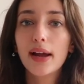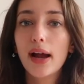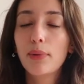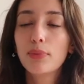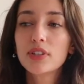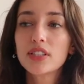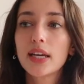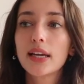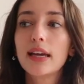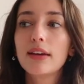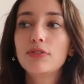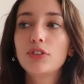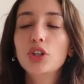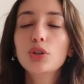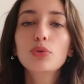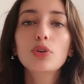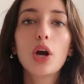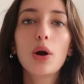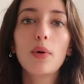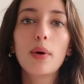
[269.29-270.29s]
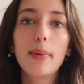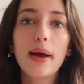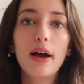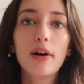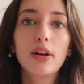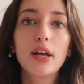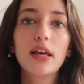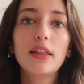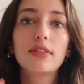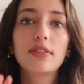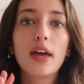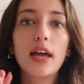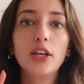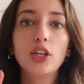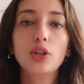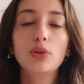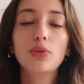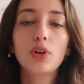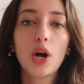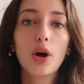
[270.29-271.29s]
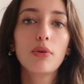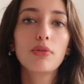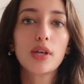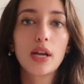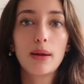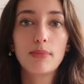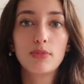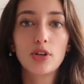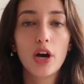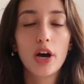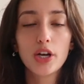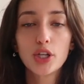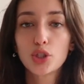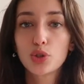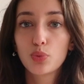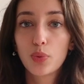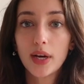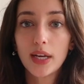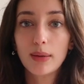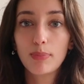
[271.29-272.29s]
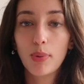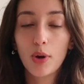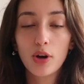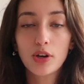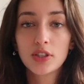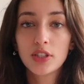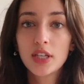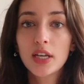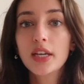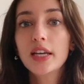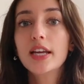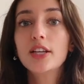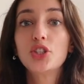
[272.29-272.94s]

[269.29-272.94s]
I was like, if you know about it, then you know that I'm not a sweaty person.